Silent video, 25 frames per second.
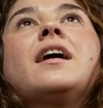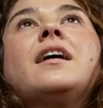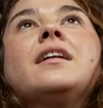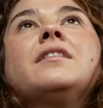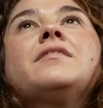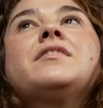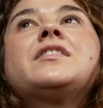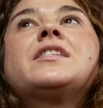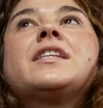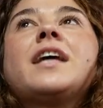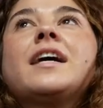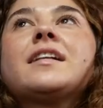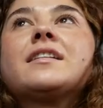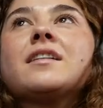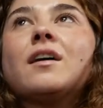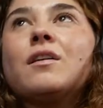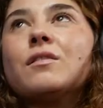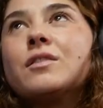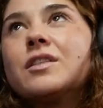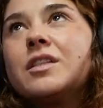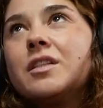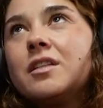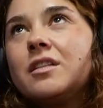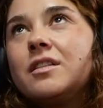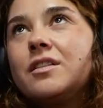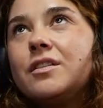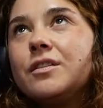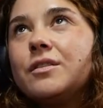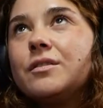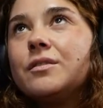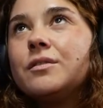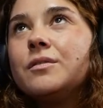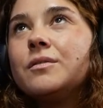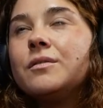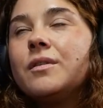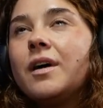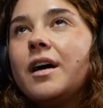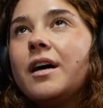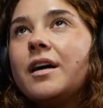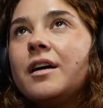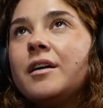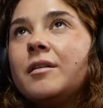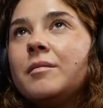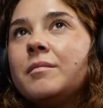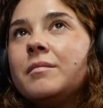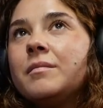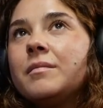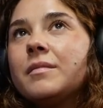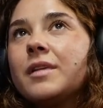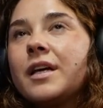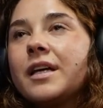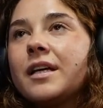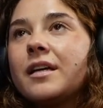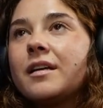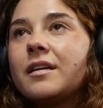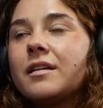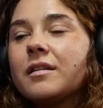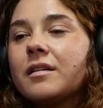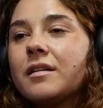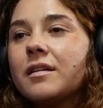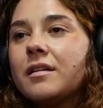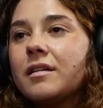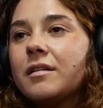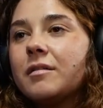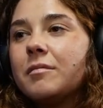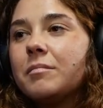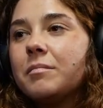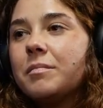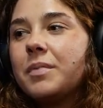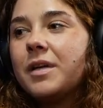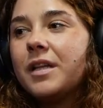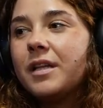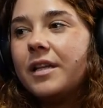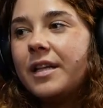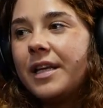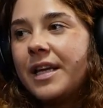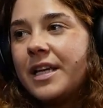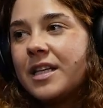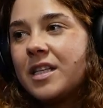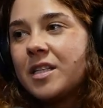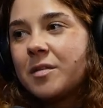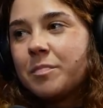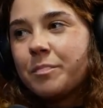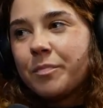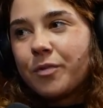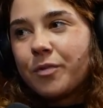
kind of set out to do like police